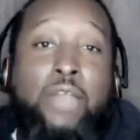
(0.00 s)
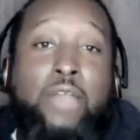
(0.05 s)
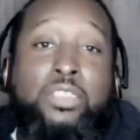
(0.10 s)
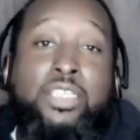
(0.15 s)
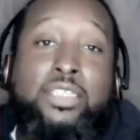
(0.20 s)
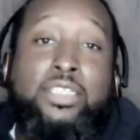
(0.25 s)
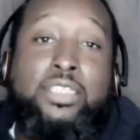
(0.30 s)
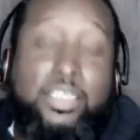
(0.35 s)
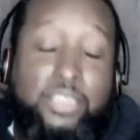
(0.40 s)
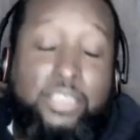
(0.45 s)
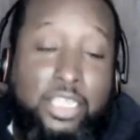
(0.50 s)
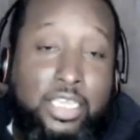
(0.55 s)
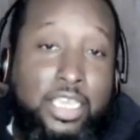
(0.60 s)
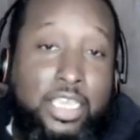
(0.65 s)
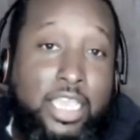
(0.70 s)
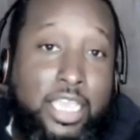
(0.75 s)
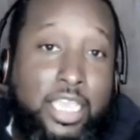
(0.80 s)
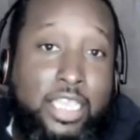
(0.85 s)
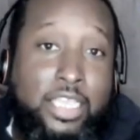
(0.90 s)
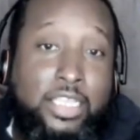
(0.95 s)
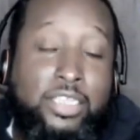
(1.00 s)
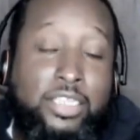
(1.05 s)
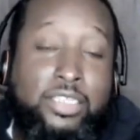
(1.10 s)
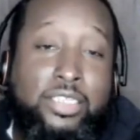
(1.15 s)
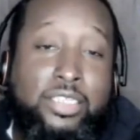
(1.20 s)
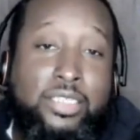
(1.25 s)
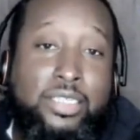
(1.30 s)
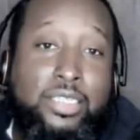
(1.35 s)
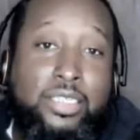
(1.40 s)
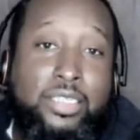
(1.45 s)
how to
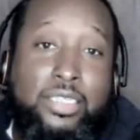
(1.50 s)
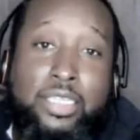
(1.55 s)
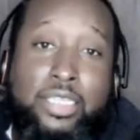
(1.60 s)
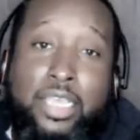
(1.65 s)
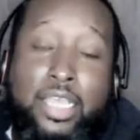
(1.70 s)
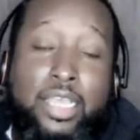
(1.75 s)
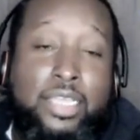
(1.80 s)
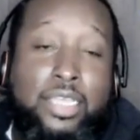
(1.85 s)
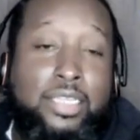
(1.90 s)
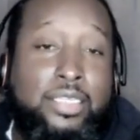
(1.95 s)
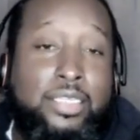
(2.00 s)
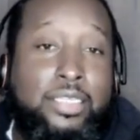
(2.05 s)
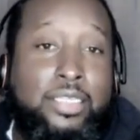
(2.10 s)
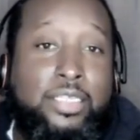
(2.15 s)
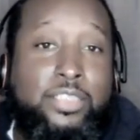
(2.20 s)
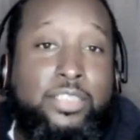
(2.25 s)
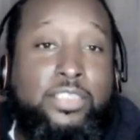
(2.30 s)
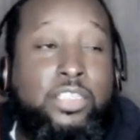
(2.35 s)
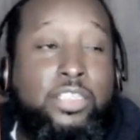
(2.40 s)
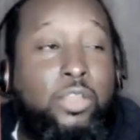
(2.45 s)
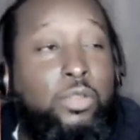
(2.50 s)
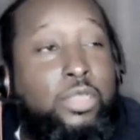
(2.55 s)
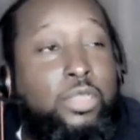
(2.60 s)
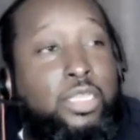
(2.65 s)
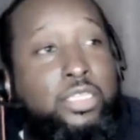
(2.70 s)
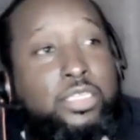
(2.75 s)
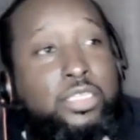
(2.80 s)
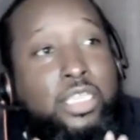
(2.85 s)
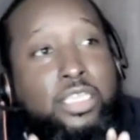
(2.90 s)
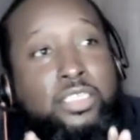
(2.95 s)
disengage. Yeah. It's
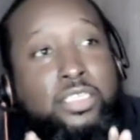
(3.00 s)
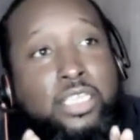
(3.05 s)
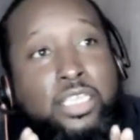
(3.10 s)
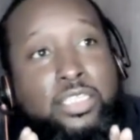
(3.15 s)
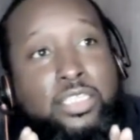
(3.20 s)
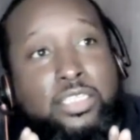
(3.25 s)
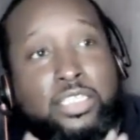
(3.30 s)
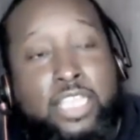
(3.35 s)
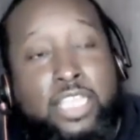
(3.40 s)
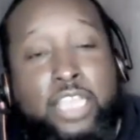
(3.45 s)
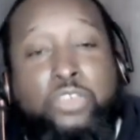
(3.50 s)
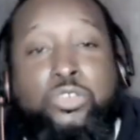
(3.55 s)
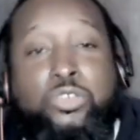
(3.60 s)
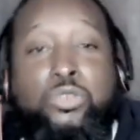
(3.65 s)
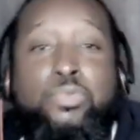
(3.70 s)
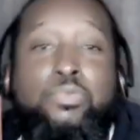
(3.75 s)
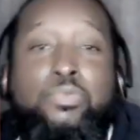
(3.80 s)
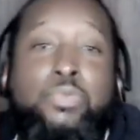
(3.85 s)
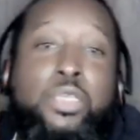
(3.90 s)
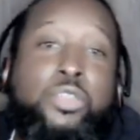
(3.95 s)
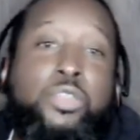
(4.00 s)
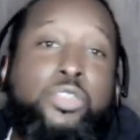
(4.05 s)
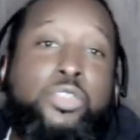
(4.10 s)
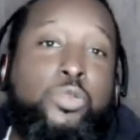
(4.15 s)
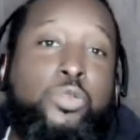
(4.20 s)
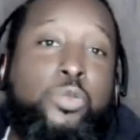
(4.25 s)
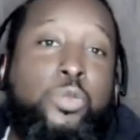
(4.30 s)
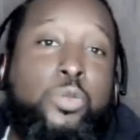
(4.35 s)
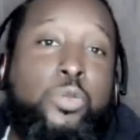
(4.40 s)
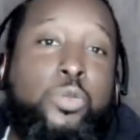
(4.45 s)
going. It's, it's
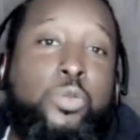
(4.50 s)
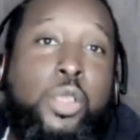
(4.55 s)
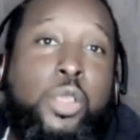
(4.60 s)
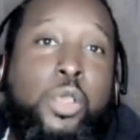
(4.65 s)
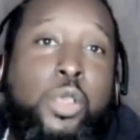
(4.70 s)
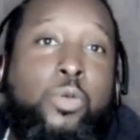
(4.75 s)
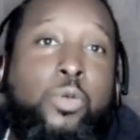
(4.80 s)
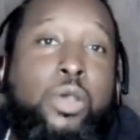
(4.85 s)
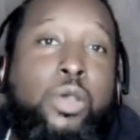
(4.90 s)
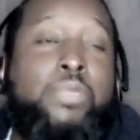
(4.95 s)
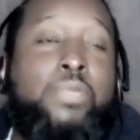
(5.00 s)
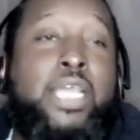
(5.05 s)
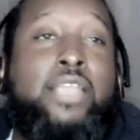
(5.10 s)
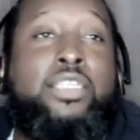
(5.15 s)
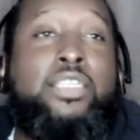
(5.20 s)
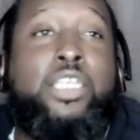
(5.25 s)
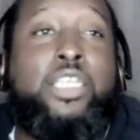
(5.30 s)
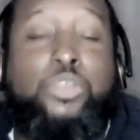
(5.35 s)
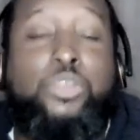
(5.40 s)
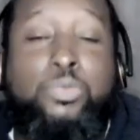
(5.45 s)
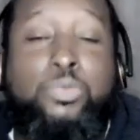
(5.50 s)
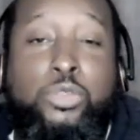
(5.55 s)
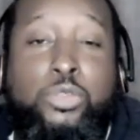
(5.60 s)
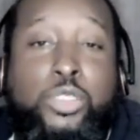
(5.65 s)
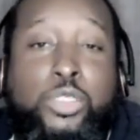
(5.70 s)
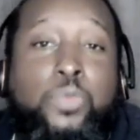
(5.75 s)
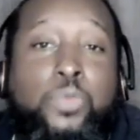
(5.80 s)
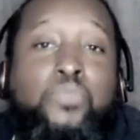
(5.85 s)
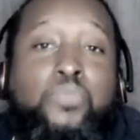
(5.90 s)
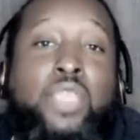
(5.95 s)
detrimental. Well, I'm not
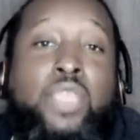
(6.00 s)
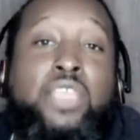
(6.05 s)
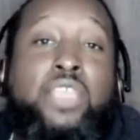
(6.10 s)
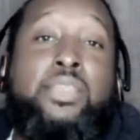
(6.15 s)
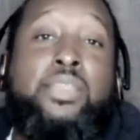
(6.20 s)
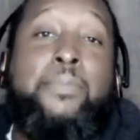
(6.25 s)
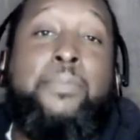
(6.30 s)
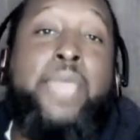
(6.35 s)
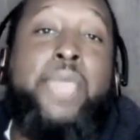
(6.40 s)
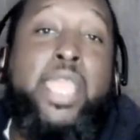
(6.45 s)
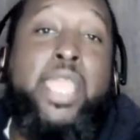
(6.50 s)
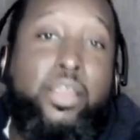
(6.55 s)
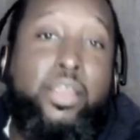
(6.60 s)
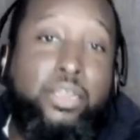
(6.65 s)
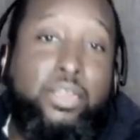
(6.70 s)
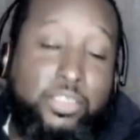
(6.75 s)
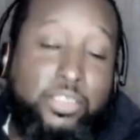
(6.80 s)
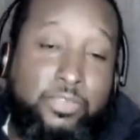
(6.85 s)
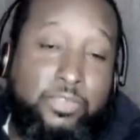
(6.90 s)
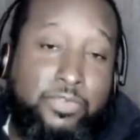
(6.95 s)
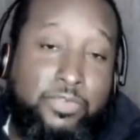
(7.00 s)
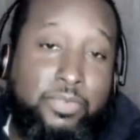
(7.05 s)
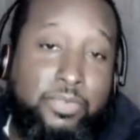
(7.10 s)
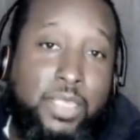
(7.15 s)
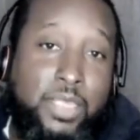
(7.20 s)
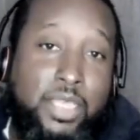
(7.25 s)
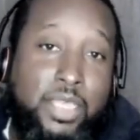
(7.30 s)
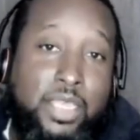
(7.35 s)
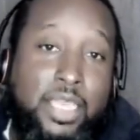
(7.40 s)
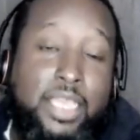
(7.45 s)
detrimental. It's imperative.
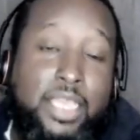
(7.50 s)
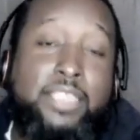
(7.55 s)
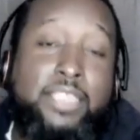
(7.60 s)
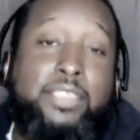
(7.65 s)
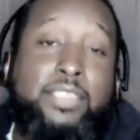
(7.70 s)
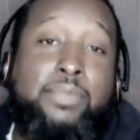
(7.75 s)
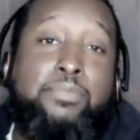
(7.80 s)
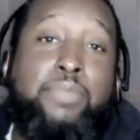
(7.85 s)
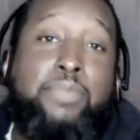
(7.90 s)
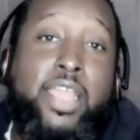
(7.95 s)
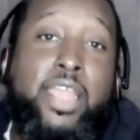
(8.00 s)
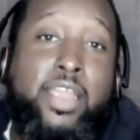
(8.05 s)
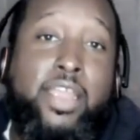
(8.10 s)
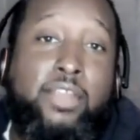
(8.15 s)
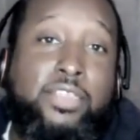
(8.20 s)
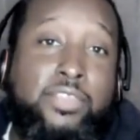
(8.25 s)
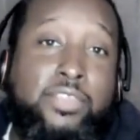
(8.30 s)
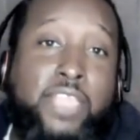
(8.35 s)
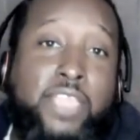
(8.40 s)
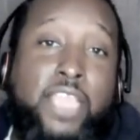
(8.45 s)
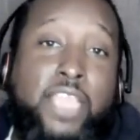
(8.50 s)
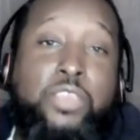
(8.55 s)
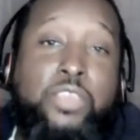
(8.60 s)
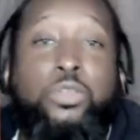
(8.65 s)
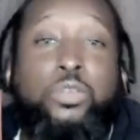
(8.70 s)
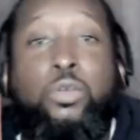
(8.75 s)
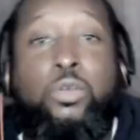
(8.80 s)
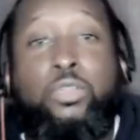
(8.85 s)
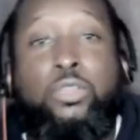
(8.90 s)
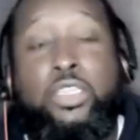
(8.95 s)
It's imperative that
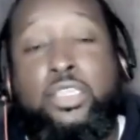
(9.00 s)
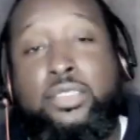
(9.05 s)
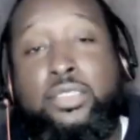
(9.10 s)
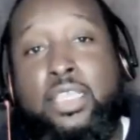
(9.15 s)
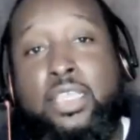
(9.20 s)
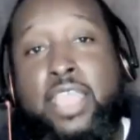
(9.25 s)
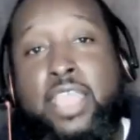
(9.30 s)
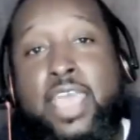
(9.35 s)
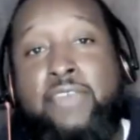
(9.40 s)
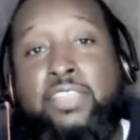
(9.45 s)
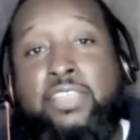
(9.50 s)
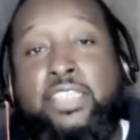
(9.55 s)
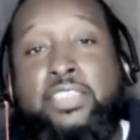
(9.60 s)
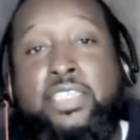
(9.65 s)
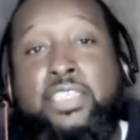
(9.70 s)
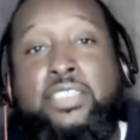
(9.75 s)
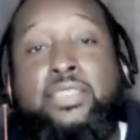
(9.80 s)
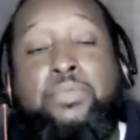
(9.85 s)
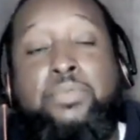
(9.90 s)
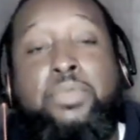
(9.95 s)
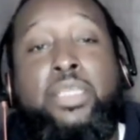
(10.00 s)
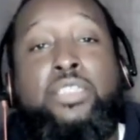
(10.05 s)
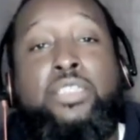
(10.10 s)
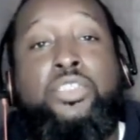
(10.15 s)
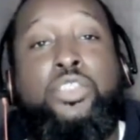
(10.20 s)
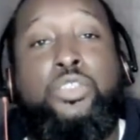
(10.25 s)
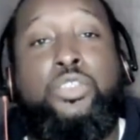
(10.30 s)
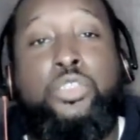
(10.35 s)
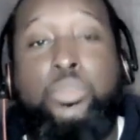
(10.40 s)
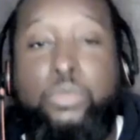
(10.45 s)
you know this and have the discipline
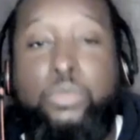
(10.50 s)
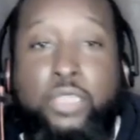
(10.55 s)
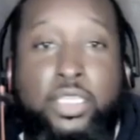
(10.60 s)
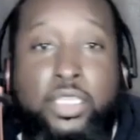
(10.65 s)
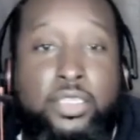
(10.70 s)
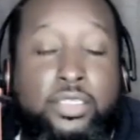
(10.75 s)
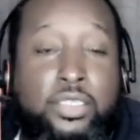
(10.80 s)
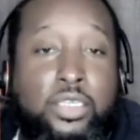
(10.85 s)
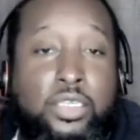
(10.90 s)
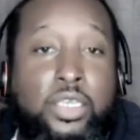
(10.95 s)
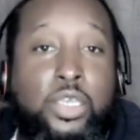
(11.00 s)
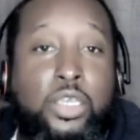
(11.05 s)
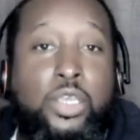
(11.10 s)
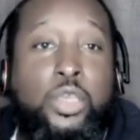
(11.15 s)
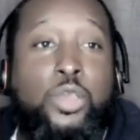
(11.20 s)
to do this,